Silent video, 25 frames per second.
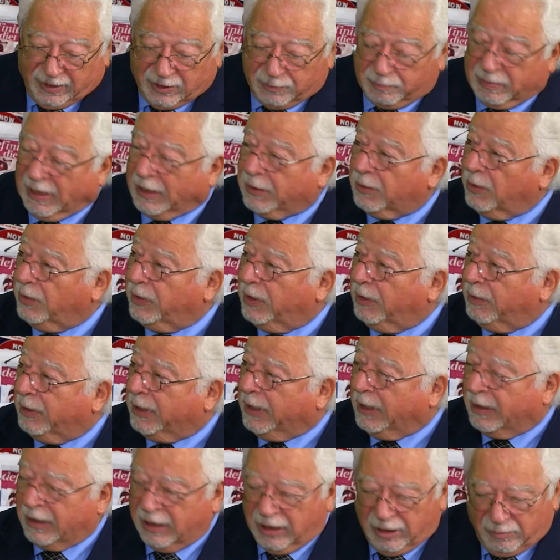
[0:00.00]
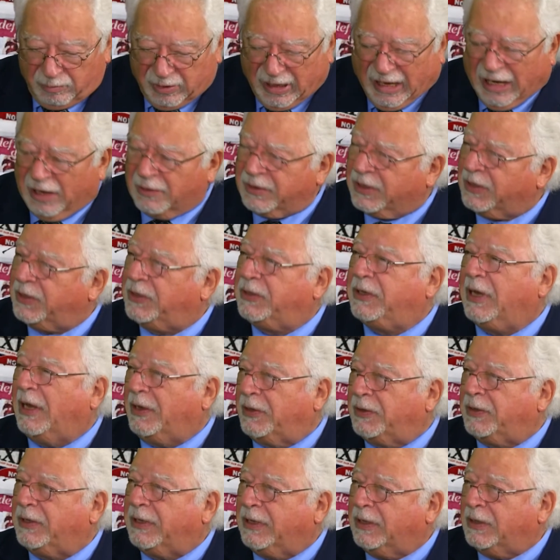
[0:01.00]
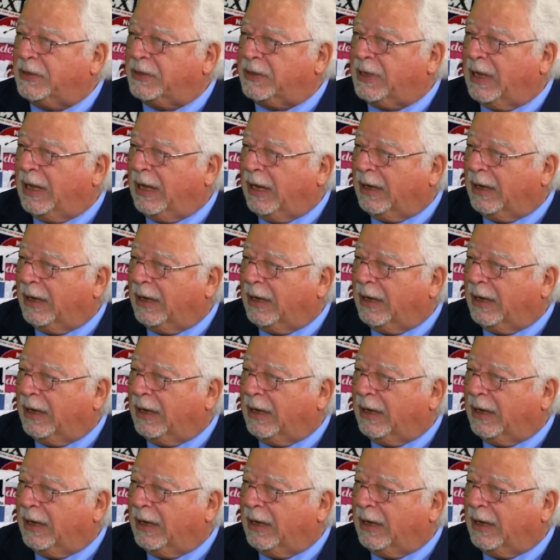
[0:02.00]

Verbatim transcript: back on there again. But how disgusting is that?